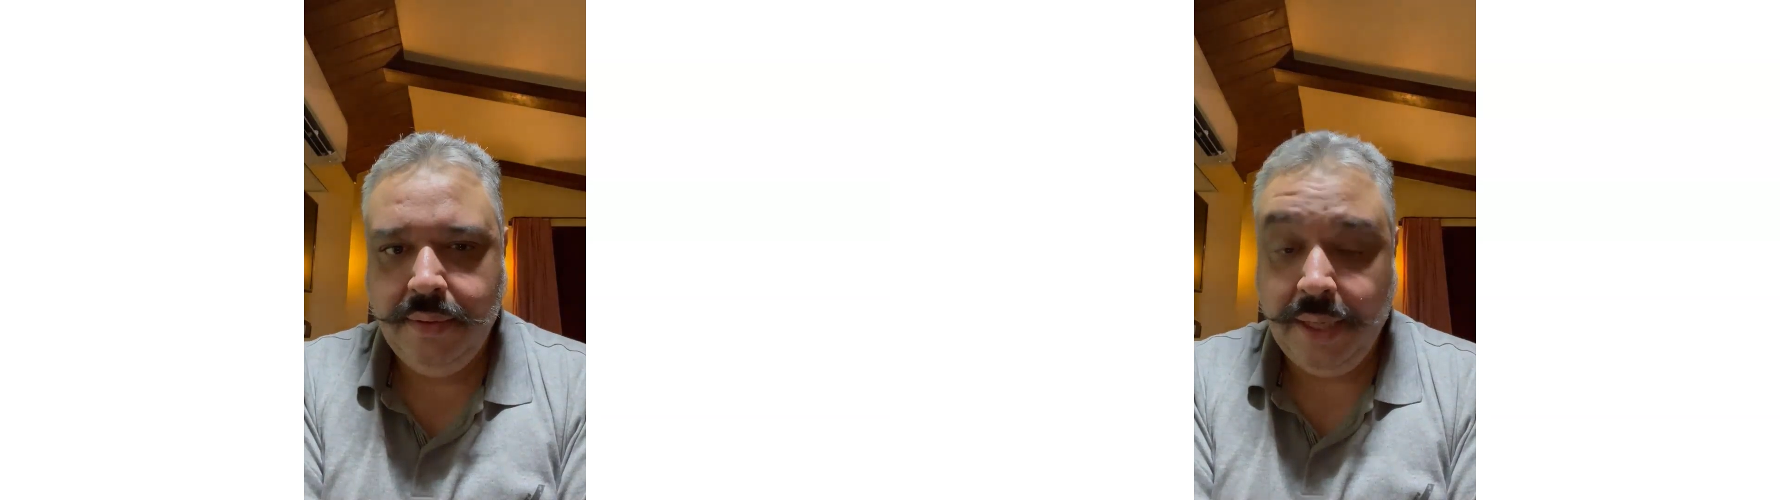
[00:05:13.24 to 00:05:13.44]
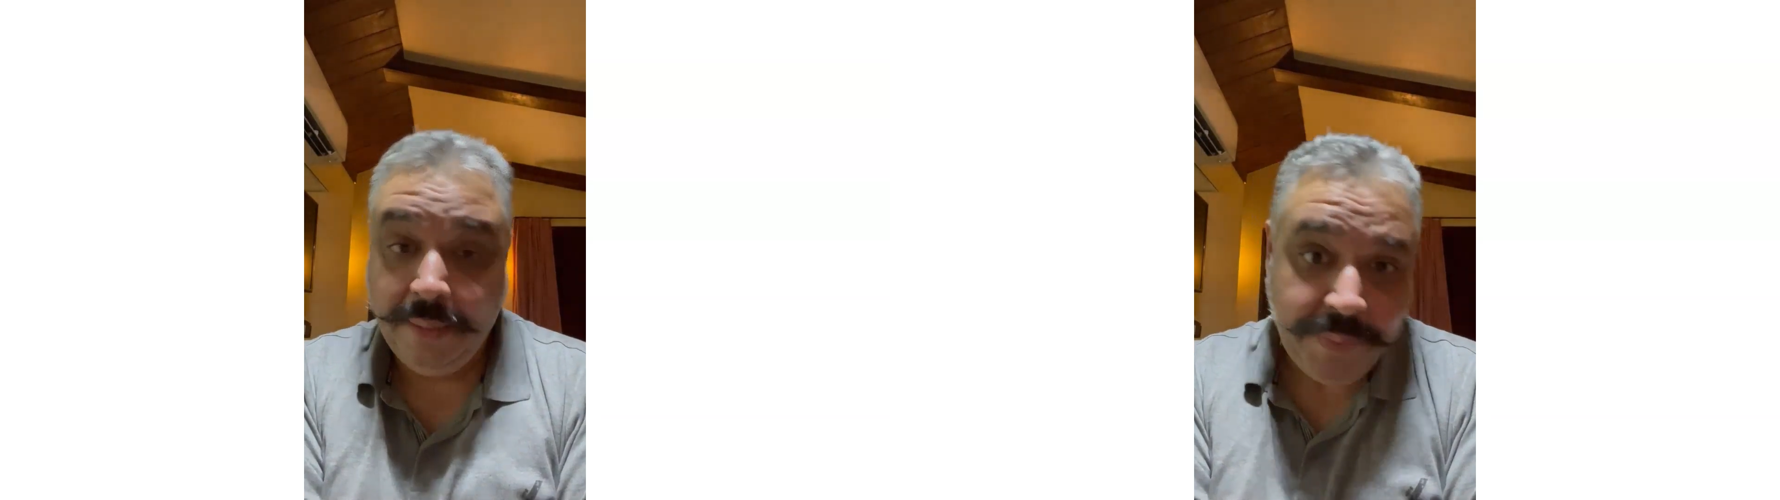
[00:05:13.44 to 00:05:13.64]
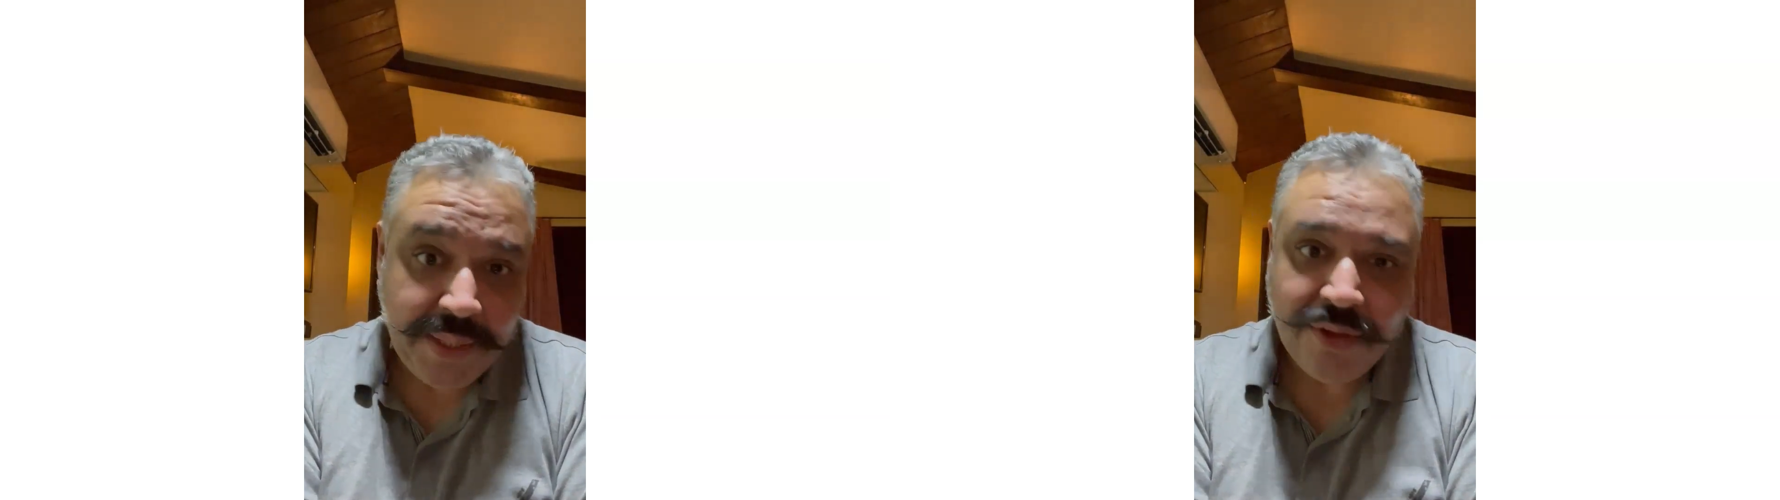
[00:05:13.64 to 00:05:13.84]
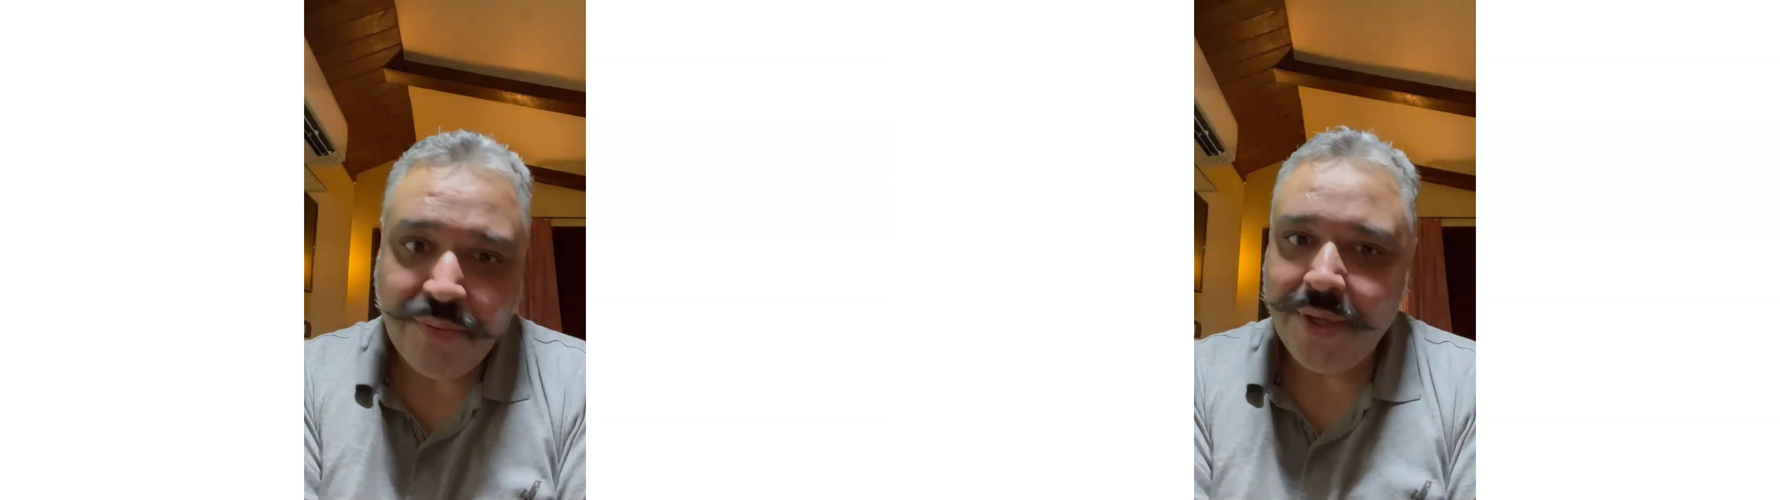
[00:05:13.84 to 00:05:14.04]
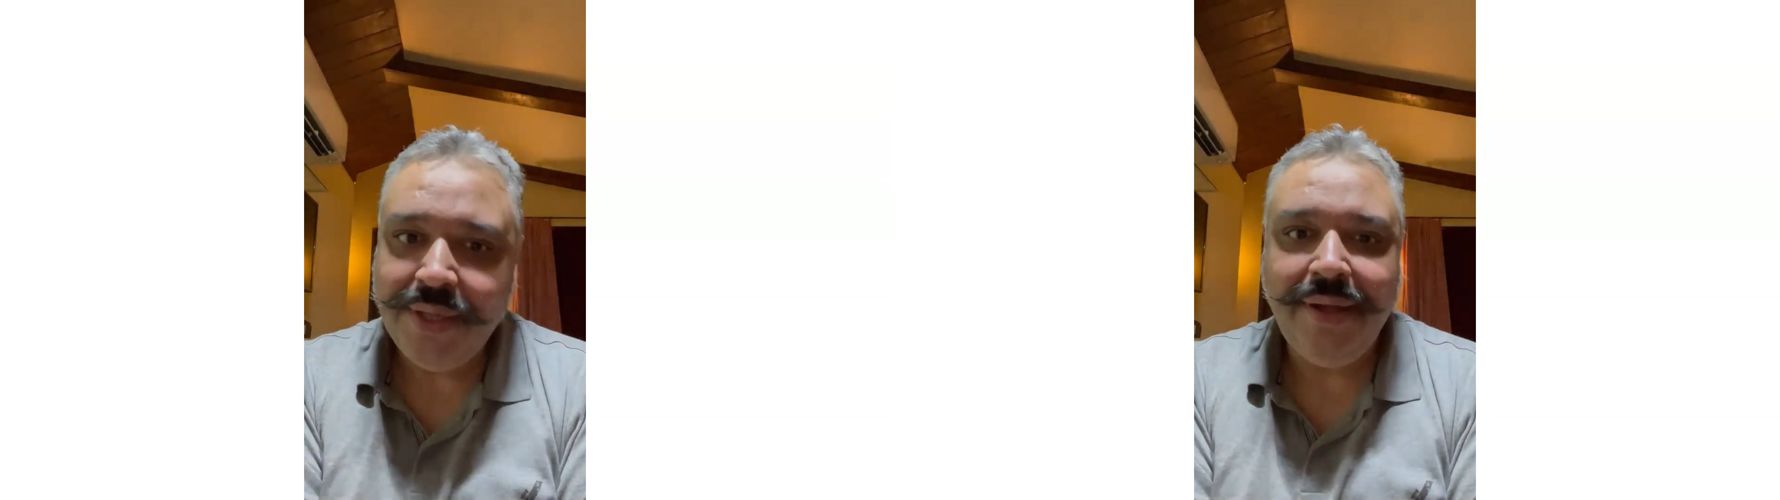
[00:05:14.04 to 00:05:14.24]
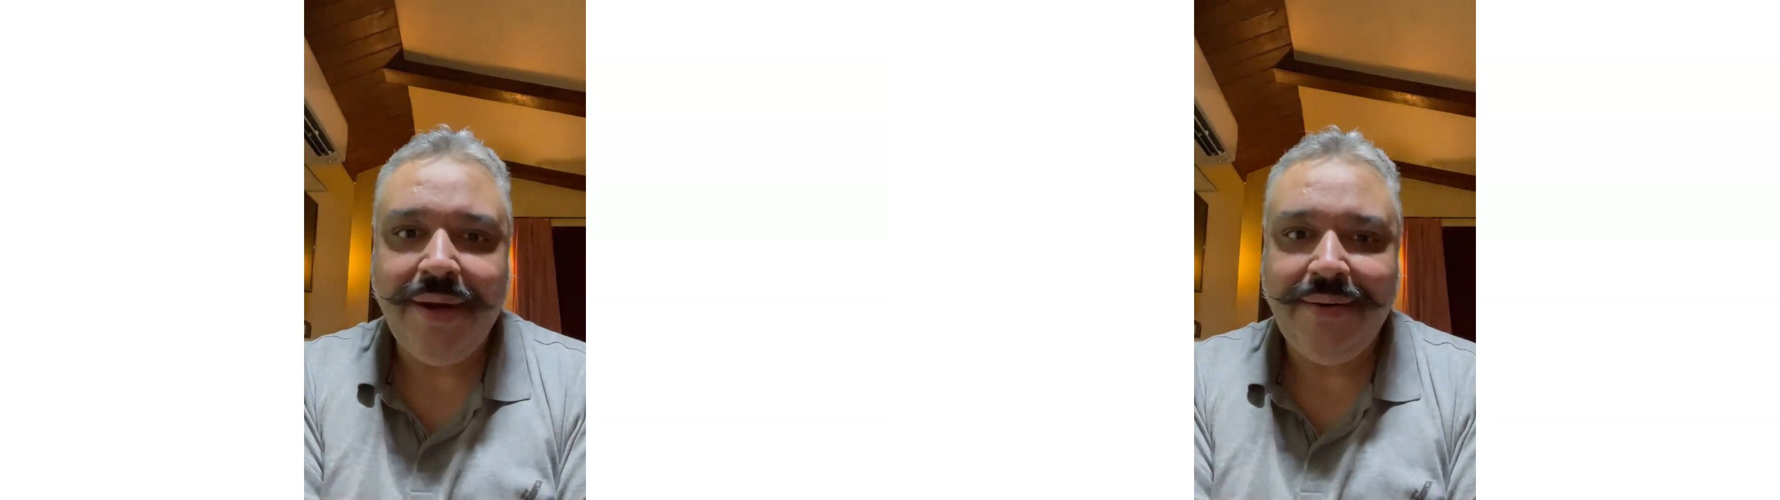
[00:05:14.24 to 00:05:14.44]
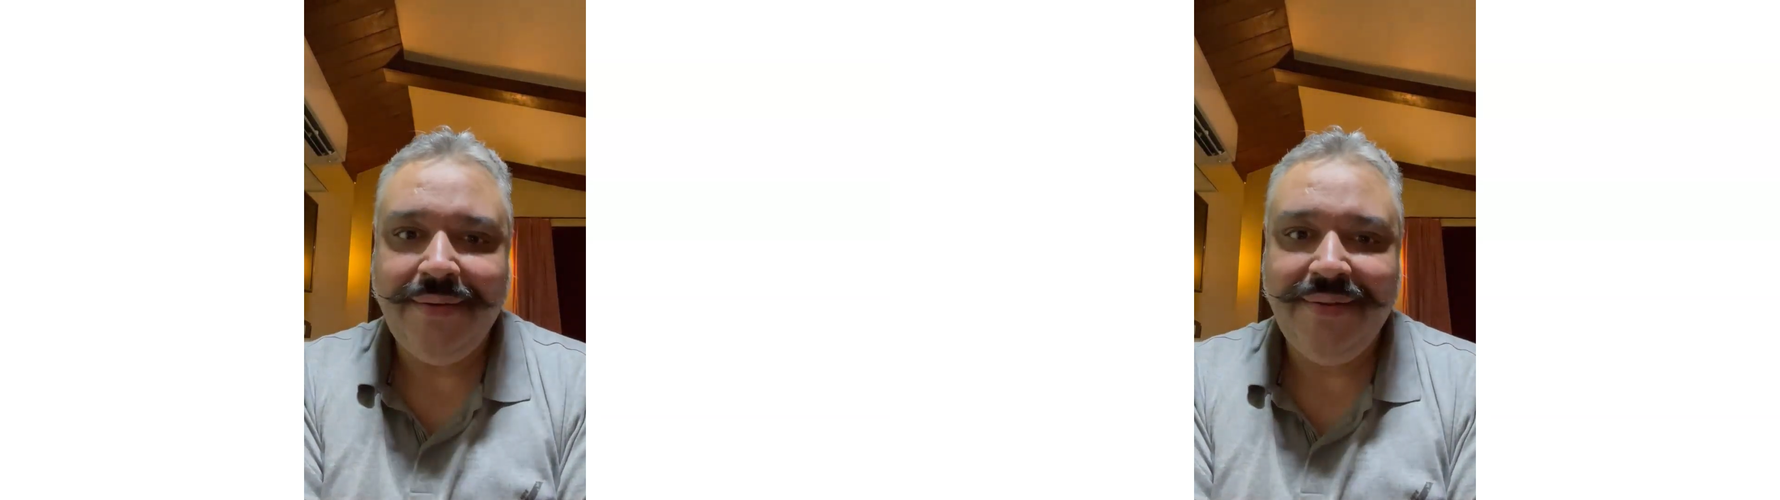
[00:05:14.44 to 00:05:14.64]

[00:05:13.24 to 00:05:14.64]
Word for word: Companies want that,